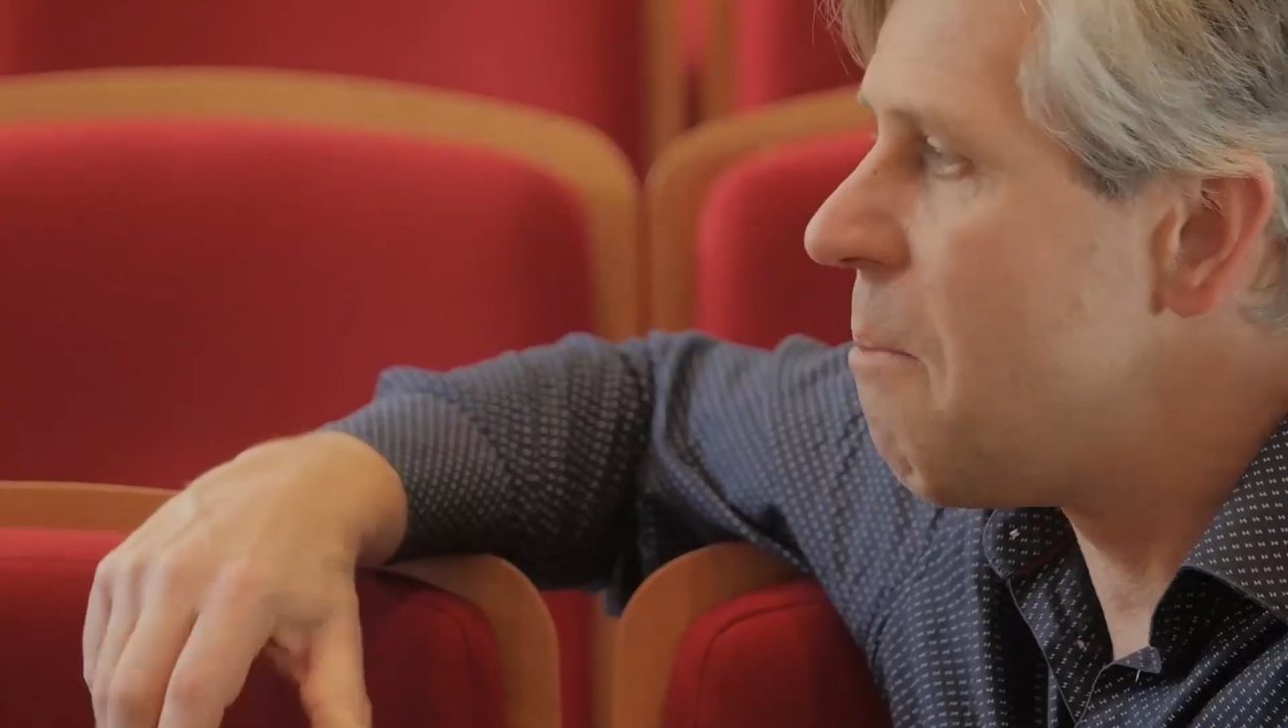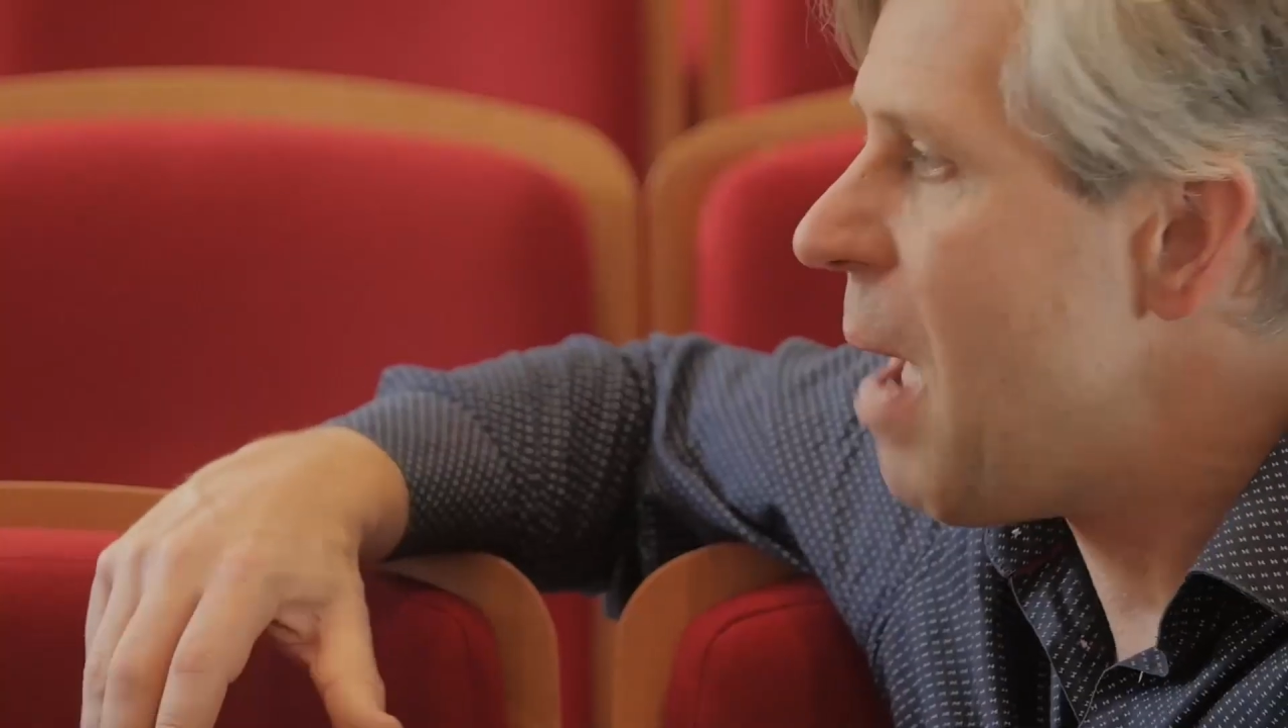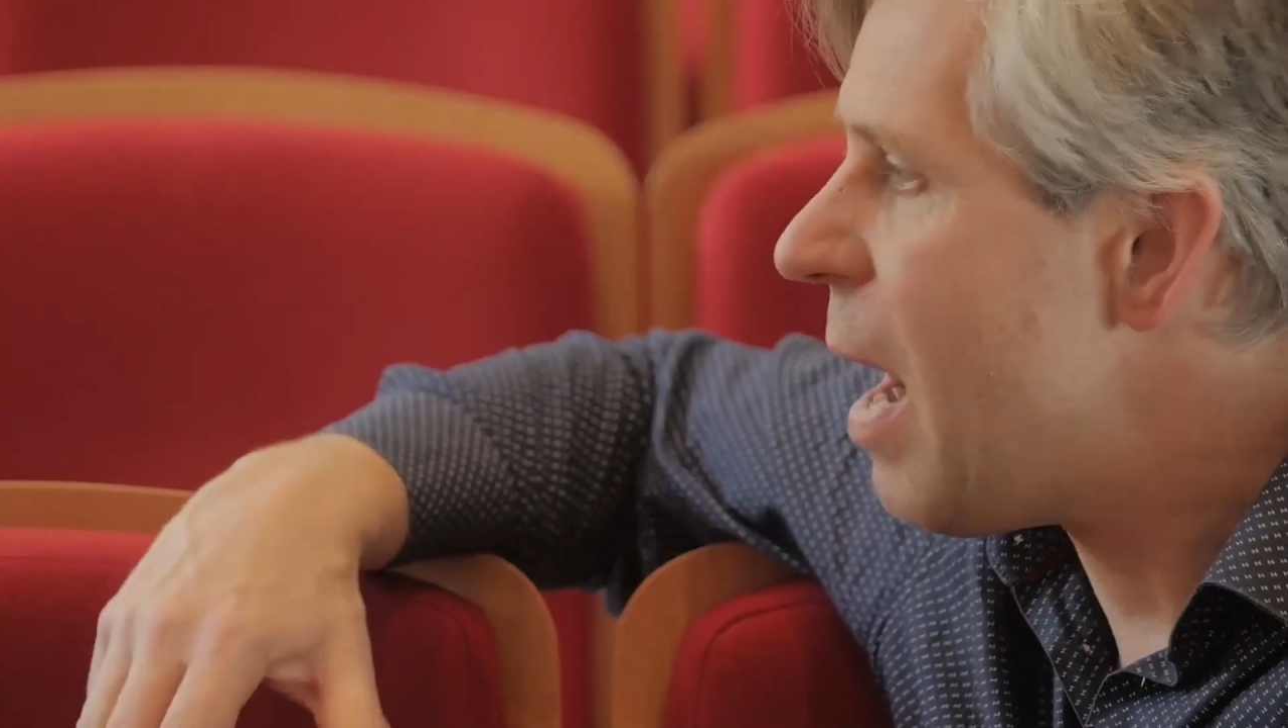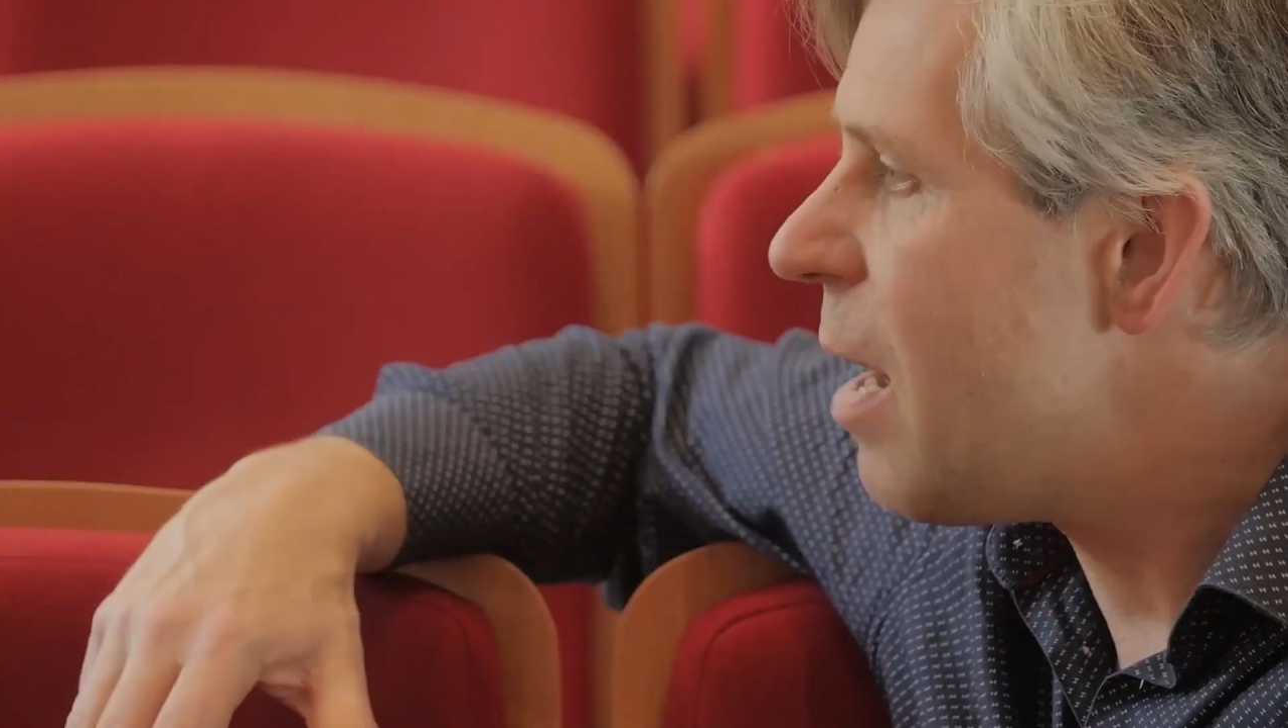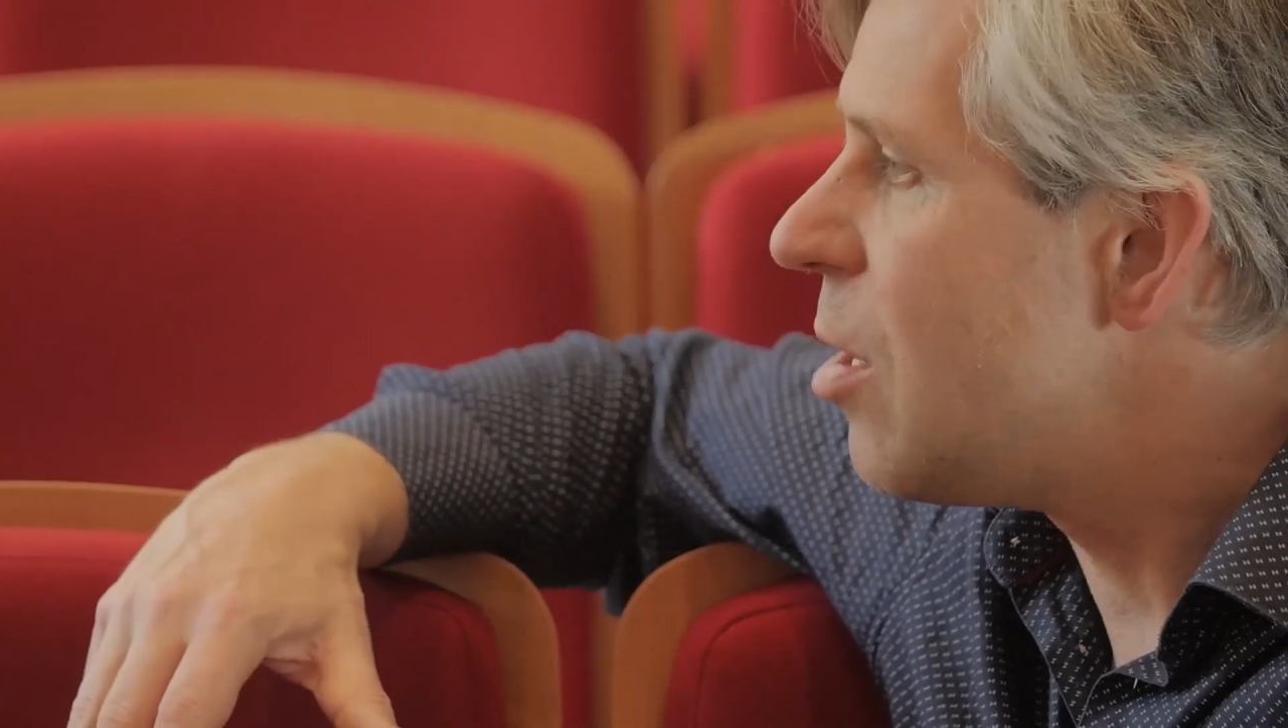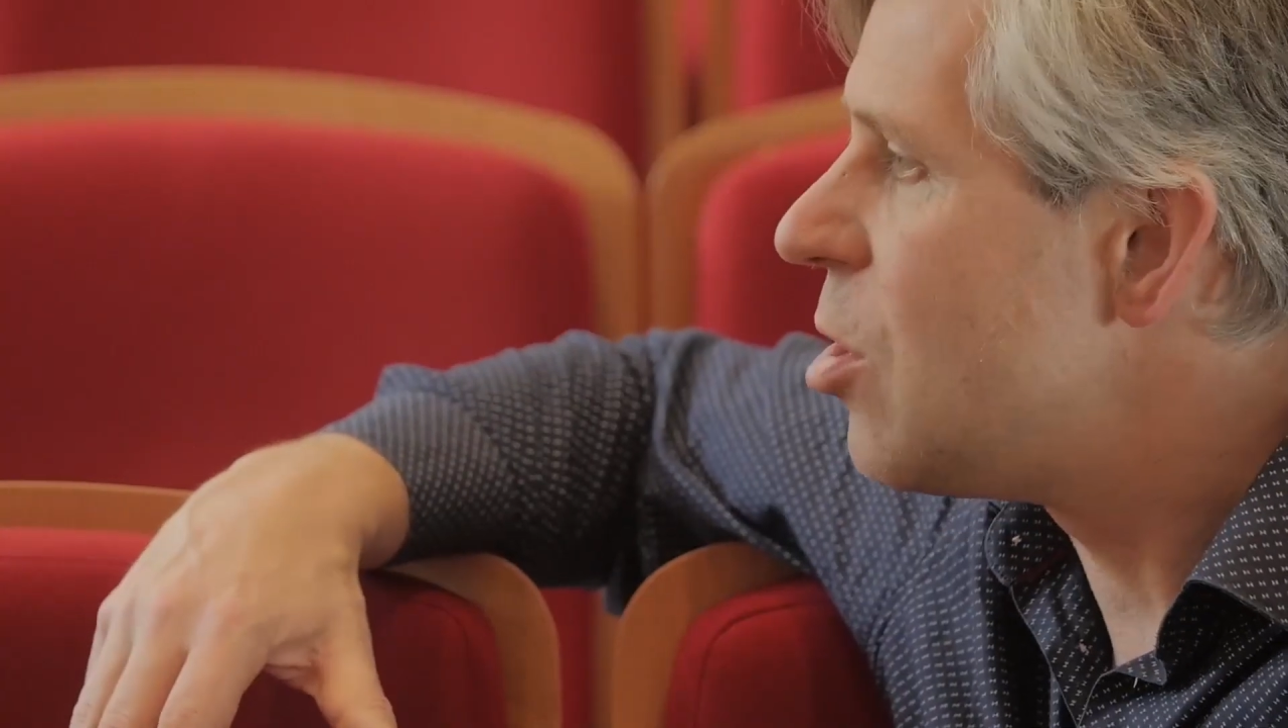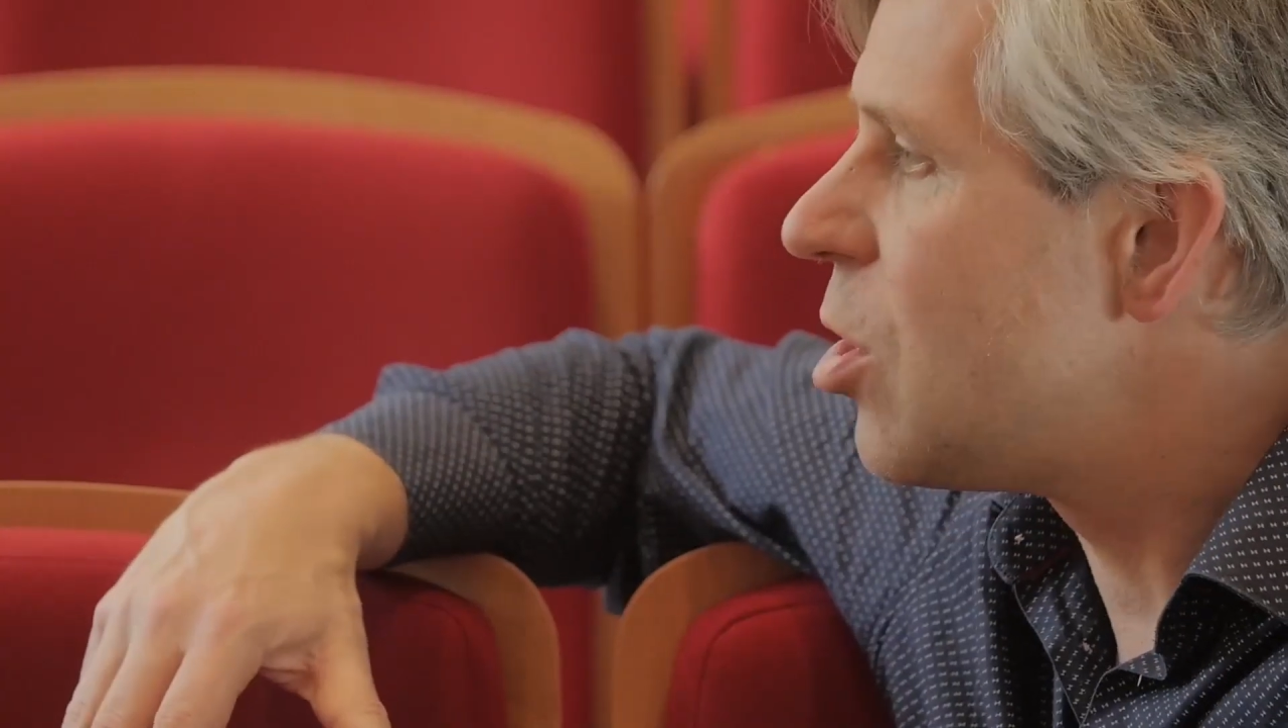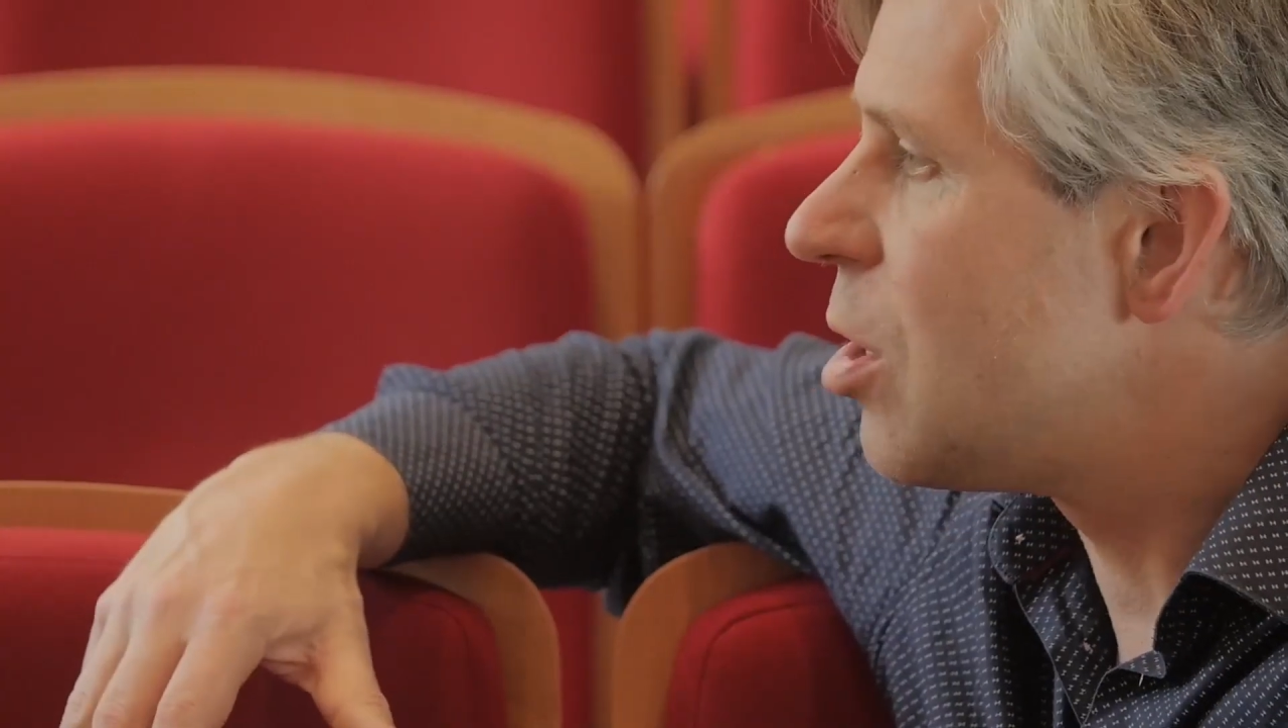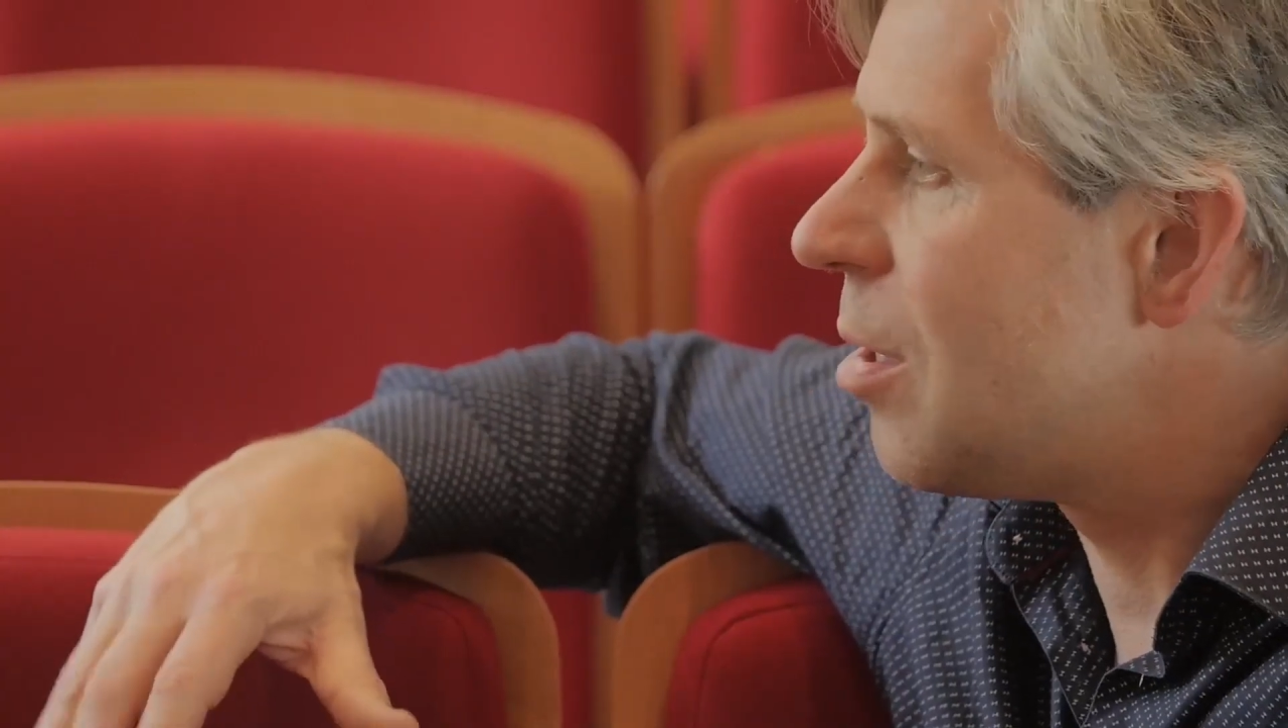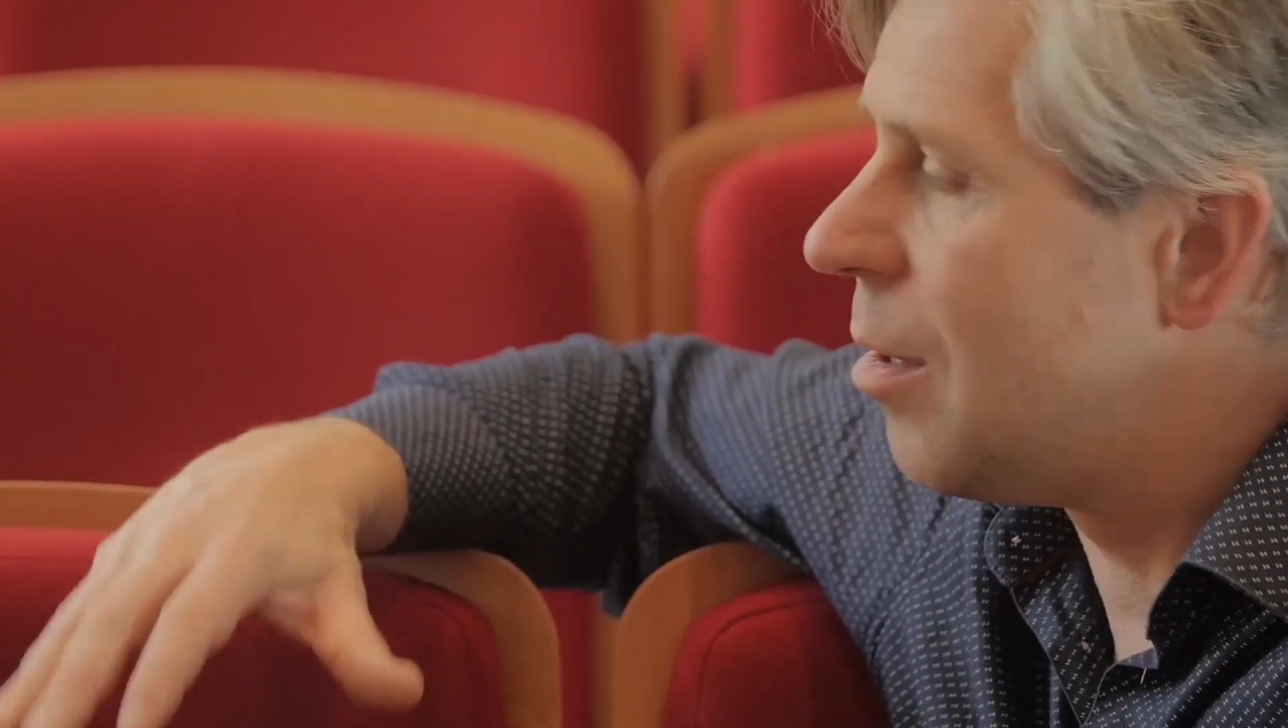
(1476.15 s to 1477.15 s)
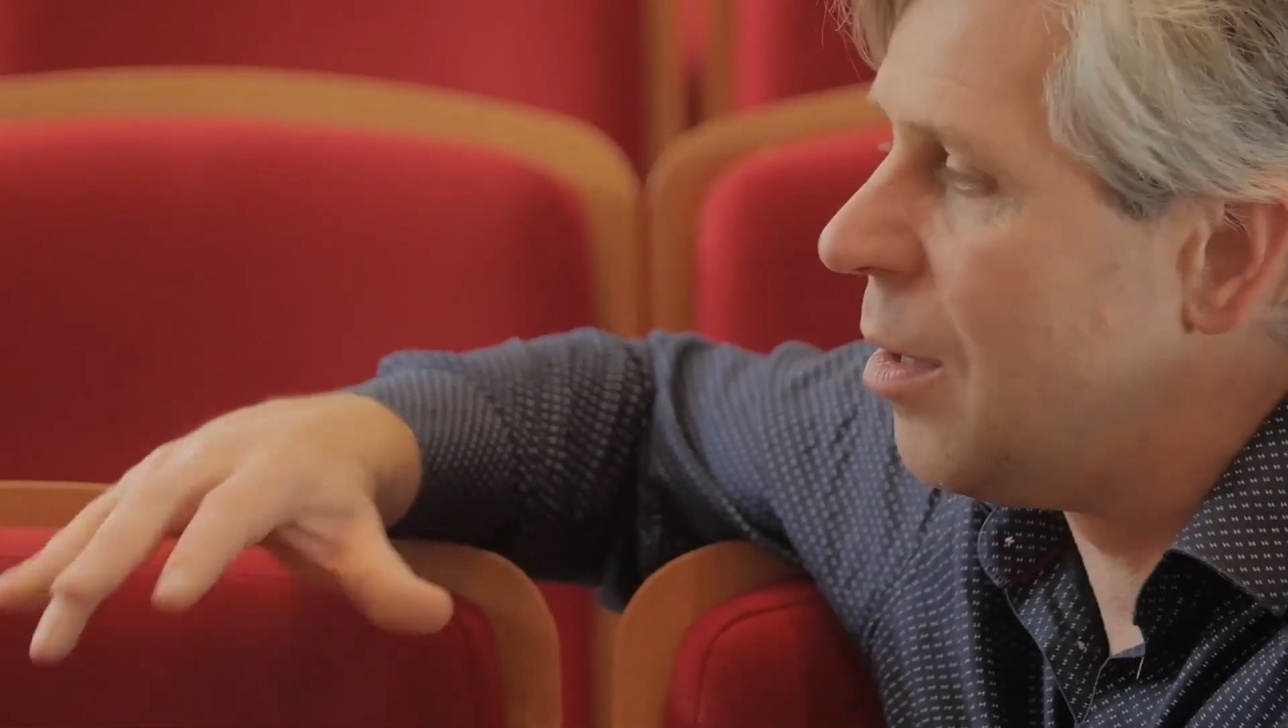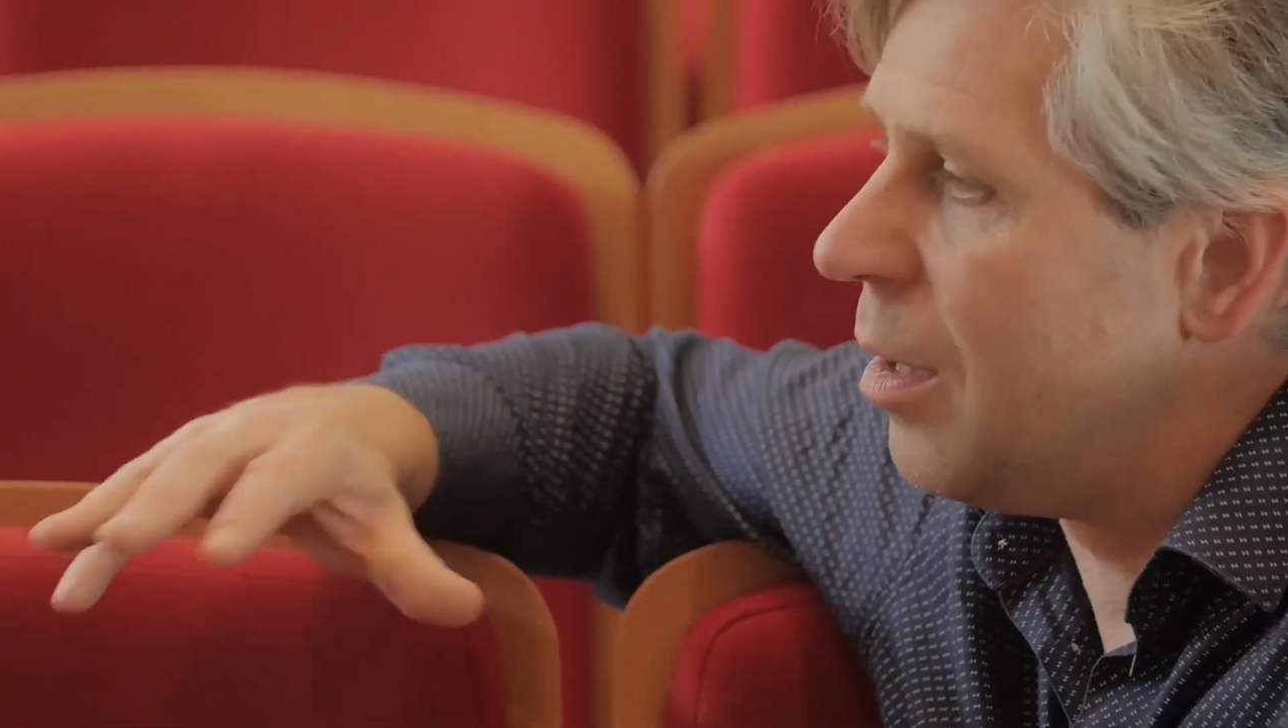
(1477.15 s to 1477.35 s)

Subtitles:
manage